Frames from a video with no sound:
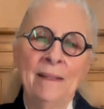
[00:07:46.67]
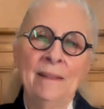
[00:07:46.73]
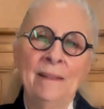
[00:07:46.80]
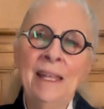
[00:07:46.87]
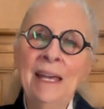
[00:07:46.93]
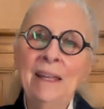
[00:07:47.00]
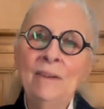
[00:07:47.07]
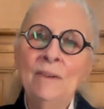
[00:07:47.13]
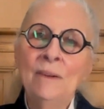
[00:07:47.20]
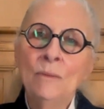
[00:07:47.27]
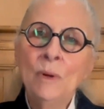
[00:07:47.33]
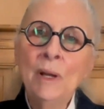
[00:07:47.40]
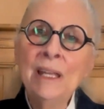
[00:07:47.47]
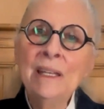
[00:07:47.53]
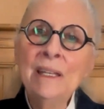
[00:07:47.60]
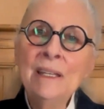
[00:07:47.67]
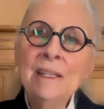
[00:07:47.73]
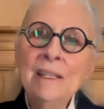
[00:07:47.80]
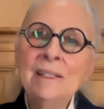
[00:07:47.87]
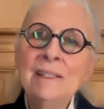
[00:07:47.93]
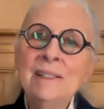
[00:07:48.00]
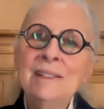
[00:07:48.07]
that,
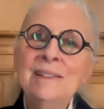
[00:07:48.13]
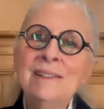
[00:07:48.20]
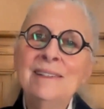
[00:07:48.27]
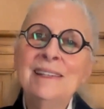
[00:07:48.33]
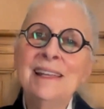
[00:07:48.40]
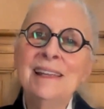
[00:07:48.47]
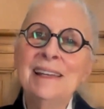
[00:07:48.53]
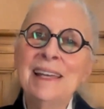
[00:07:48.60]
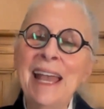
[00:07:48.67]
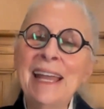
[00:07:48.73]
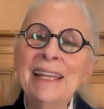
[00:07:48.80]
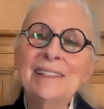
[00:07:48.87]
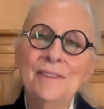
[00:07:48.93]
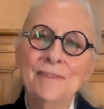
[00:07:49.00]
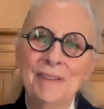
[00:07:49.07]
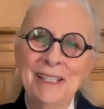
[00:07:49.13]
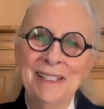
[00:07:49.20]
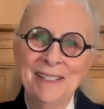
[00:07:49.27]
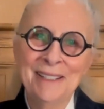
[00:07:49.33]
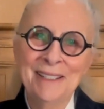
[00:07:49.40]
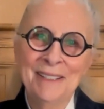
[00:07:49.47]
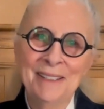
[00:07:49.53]
when
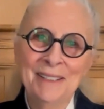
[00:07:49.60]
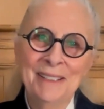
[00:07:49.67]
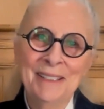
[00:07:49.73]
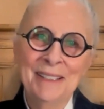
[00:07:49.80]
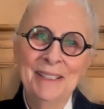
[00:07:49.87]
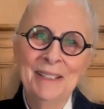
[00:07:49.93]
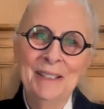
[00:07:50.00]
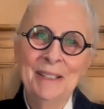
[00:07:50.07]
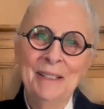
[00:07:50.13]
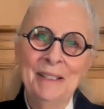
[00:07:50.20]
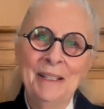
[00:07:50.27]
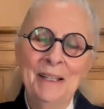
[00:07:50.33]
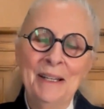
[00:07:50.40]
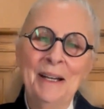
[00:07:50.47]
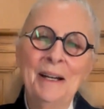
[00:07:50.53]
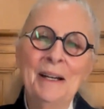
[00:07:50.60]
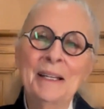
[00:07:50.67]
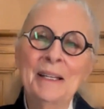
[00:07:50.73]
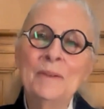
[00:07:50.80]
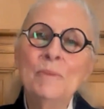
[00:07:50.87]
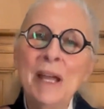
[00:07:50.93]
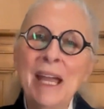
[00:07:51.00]
activated,
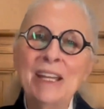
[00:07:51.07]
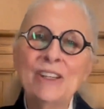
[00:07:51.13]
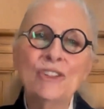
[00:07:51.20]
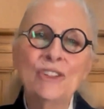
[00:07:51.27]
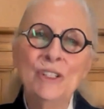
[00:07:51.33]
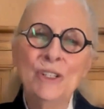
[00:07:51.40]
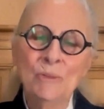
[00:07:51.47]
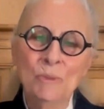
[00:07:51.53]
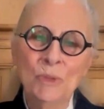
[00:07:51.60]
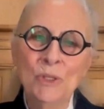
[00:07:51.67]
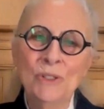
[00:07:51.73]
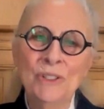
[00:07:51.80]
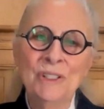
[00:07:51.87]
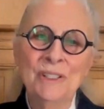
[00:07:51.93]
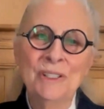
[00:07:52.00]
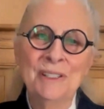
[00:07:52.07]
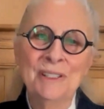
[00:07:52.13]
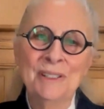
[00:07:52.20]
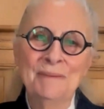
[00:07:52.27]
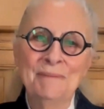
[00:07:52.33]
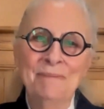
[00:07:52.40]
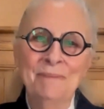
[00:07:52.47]
compassion
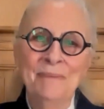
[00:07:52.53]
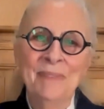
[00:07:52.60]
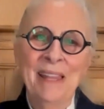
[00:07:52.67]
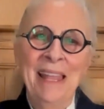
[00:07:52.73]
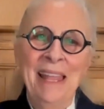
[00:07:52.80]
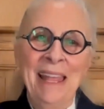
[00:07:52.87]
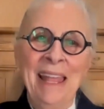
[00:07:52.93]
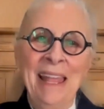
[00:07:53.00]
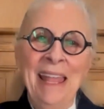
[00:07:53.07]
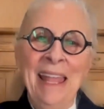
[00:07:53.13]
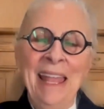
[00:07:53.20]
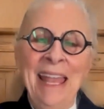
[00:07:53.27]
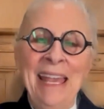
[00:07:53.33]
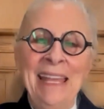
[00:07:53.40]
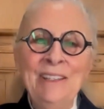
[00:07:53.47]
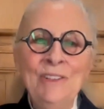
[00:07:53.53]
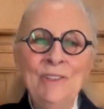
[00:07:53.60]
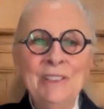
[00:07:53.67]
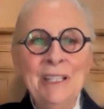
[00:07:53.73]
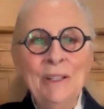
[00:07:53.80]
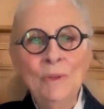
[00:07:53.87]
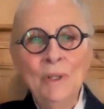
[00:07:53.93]
emerges. And you
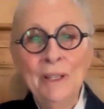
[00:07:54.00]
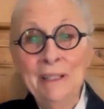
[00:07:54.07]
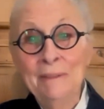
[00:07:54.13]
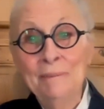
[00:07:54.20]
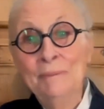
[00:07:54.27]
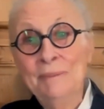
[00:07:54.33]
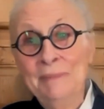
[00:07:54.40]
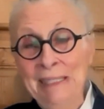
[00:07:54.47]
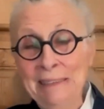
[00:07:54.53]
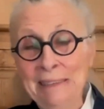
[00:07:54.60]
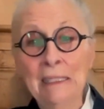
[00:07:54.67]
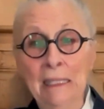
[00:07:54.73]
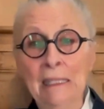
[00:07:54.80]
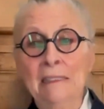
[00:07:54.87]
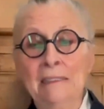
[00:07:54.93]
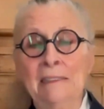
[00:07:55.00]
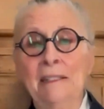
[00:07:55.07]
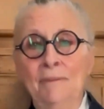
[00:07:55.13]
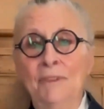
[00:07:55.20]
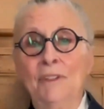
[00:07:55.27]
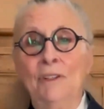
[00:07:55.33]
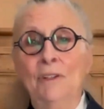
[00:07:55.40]
say, well, that's a lot of
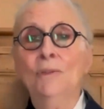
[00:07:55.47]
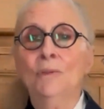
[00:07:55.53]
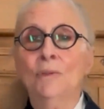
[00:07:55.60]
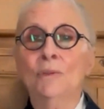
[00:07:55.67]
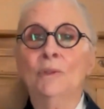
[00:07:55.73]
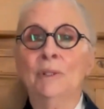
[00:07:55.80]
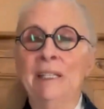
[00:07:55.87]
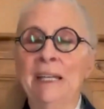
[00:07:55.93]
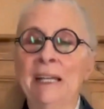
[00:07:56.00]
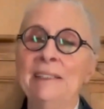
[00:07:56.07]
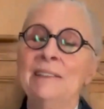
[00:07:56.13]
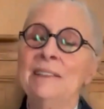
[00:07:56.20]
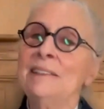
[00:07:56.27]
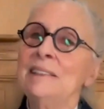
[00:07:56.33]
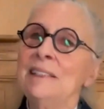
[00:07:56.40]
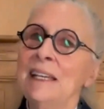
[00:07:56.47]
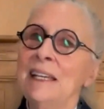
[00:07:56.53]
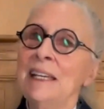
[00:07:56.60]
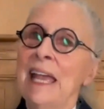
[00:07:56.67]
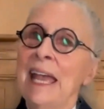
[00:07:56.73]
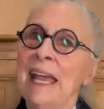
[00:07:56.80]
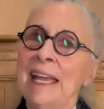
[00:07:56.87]
stuff to go through. And I just
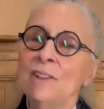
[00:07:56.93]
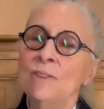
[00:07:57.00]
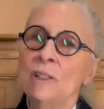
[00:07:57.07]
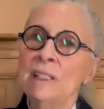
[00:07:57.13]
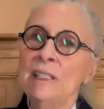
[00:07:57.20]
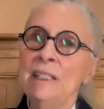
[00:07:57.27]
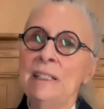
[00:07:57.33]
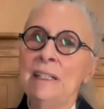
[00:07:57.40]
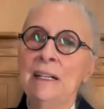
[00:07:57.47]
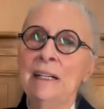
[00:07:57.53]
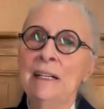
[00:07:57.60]
say, actually,